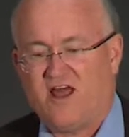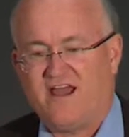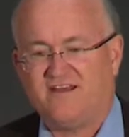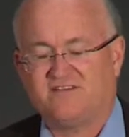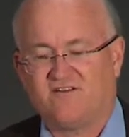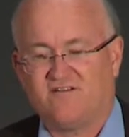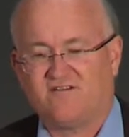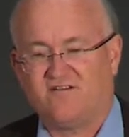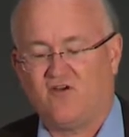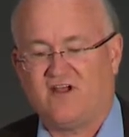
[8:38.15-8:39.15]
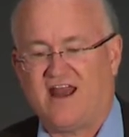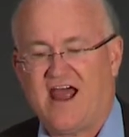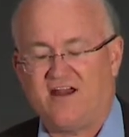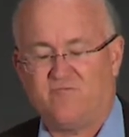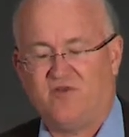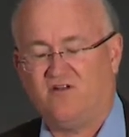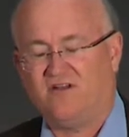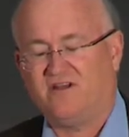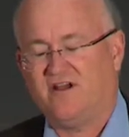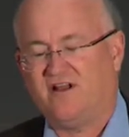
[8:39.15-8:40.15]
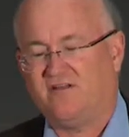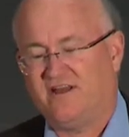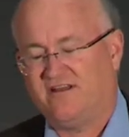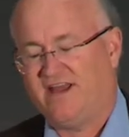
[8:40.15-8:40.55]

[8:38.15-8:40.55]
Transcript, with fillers: I had to start to look at how to build a